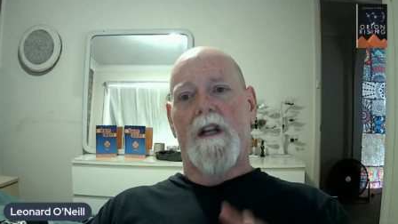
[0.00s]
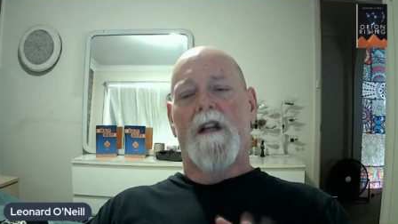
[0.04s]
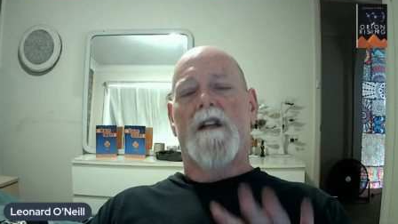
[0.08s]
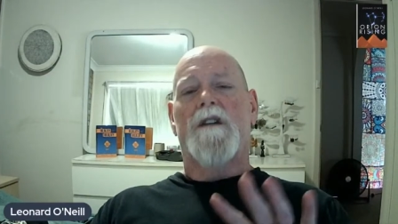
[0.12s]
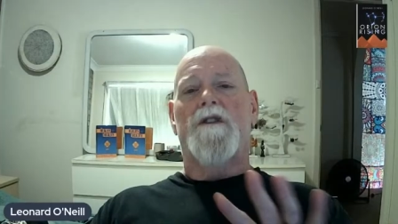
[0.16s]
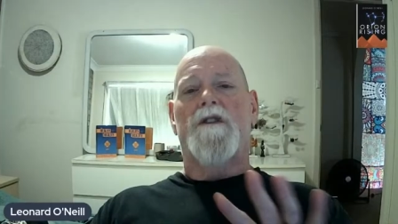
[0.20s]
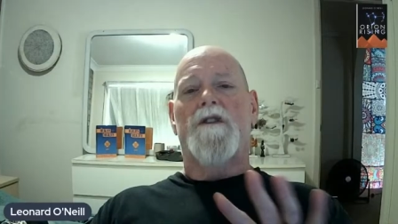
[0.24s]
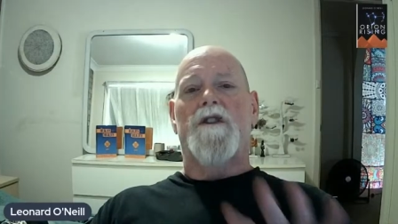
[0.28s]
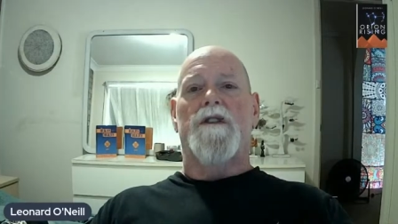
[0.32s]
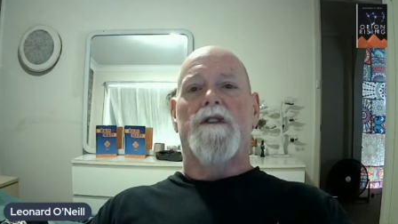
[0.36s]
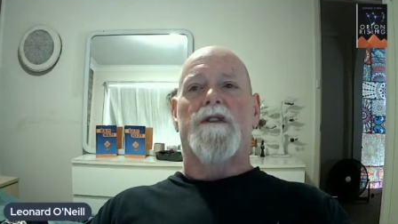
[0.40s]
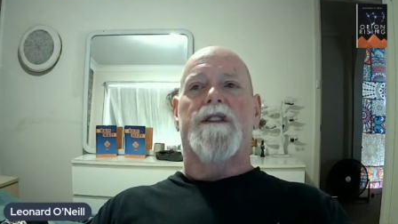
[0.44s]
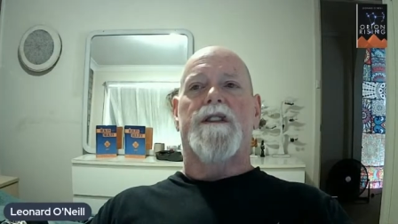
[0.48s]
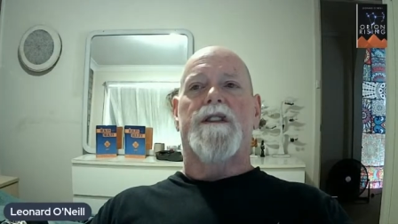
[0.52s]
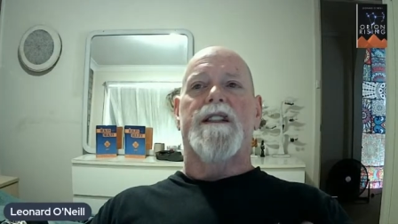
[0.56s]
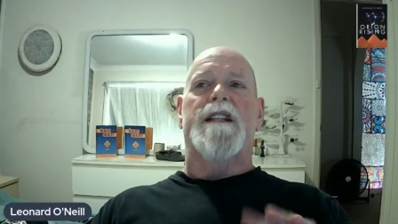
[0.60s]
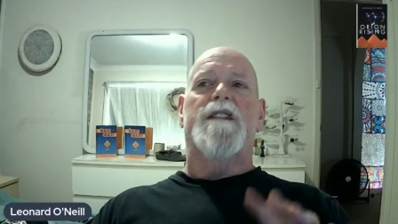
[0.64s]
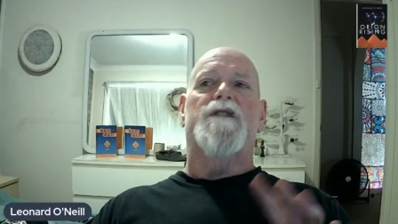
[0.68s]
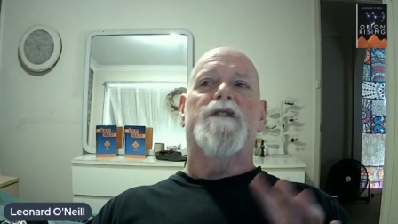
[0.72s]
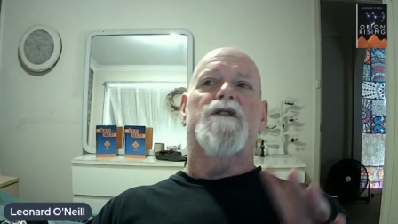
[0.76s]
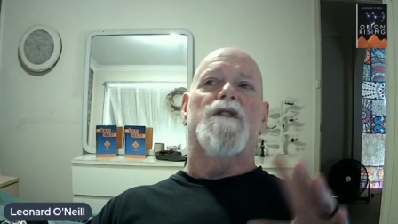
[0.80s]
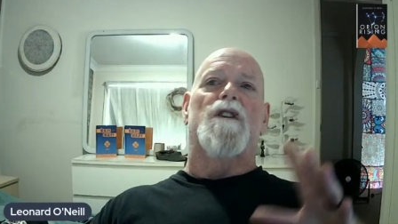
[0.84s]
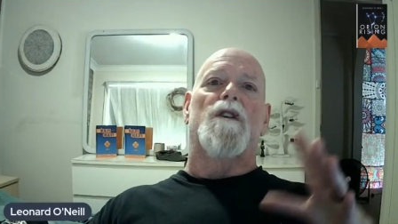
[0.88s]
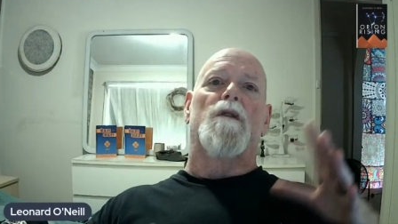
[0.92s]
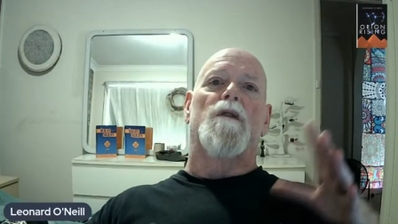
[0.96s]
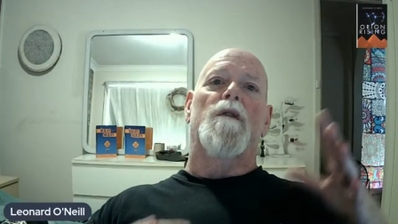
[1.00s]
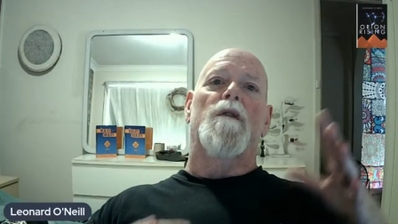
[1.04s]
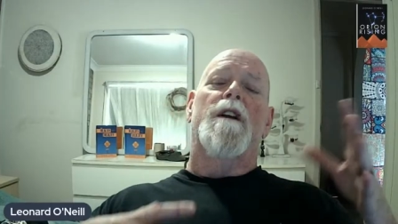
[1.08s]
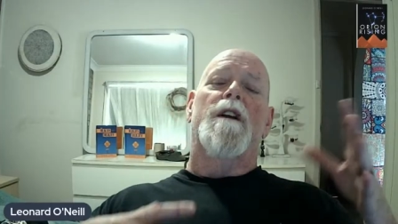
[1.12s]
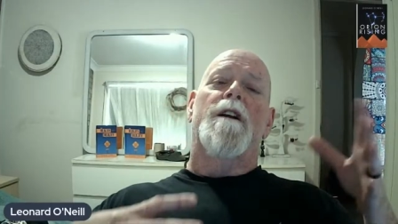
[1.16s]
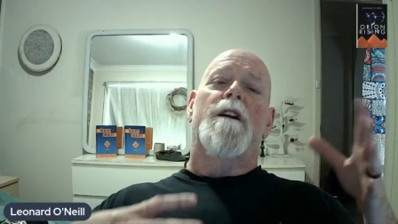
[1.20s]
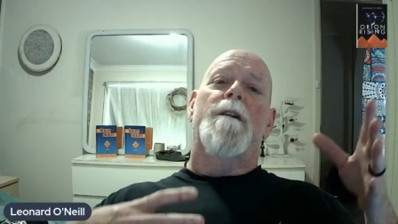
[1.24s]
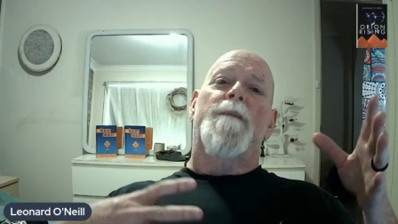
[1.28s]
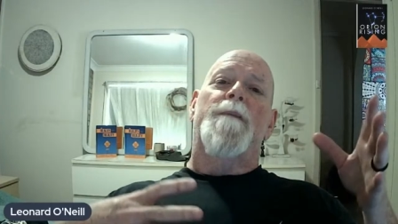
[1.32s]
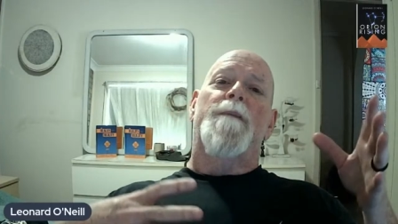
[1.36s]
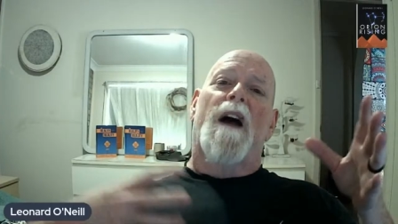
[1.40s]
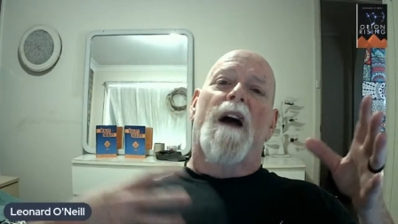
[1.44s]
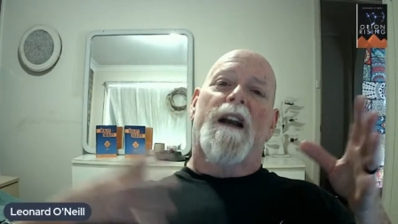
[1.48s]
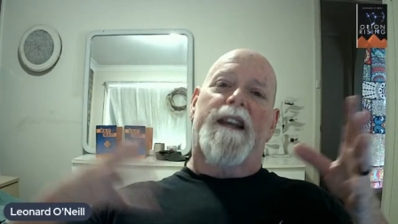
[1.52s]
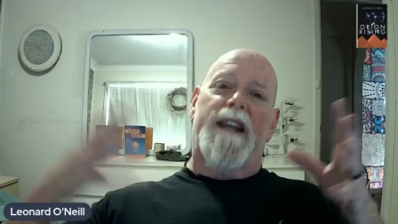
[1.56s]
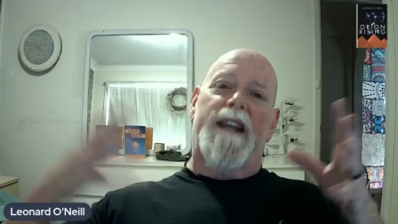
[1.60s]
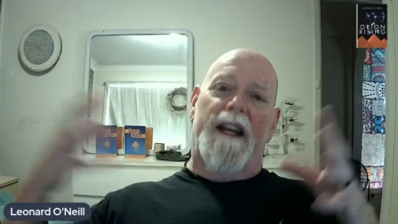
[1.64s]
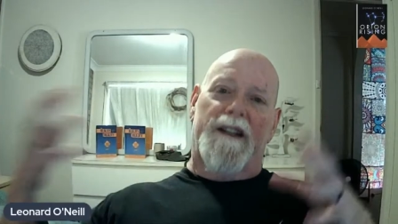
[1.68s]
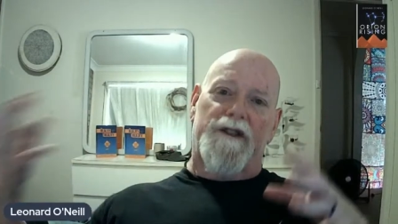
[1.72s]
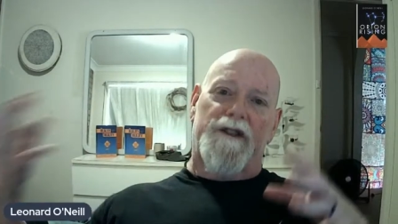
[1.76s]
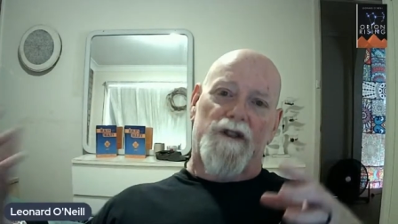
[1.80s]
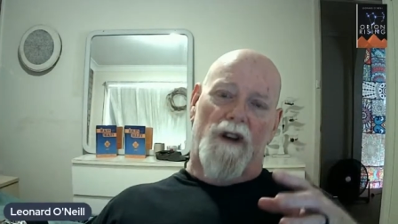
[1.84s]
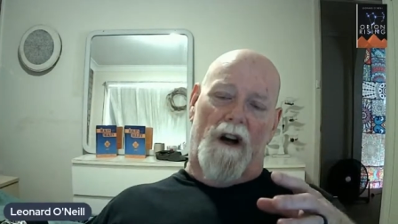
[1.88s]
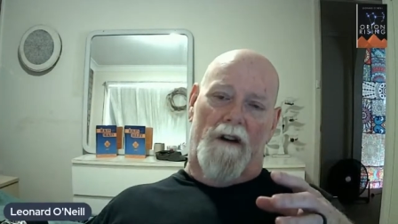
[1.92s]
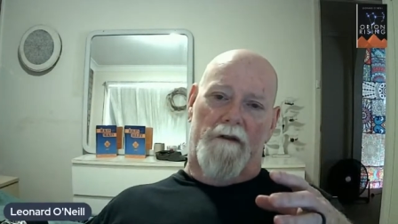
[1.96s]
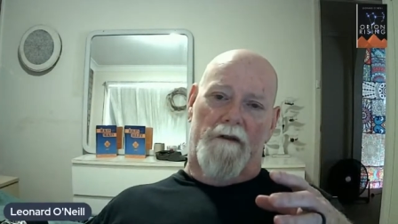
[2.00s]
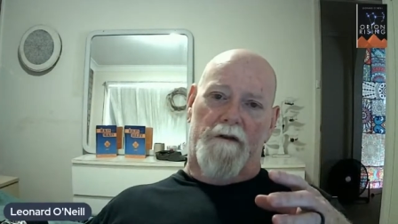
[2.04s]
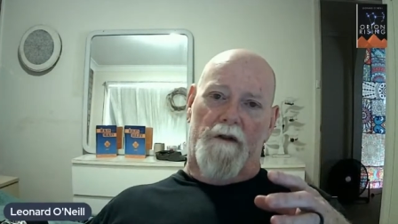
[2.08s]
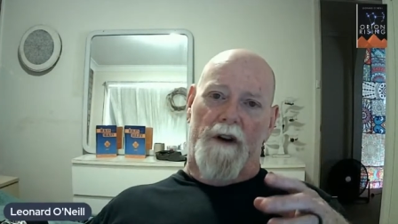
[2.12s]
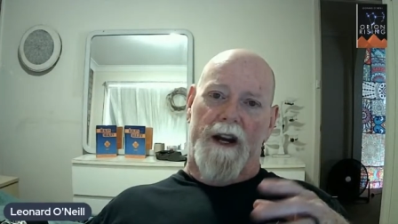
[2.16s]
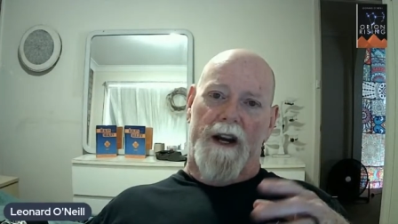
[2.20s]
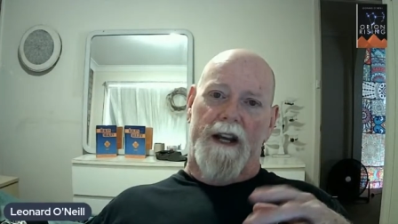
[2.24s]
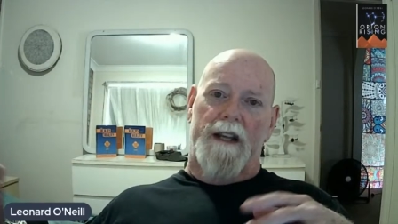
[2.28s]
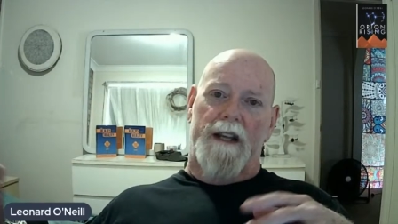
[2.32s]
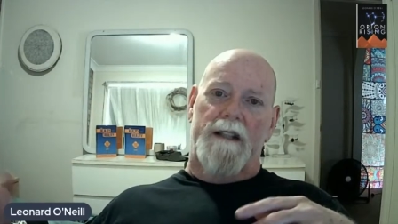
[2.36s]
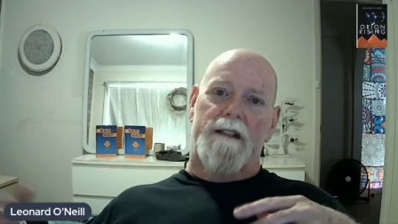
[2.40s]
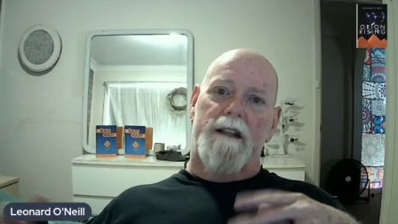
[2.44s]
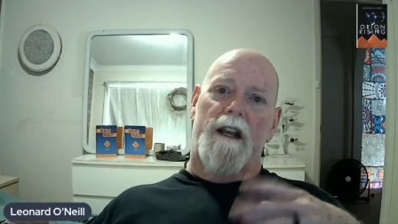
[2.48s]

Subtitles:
Do you see? So a catch-all phrase,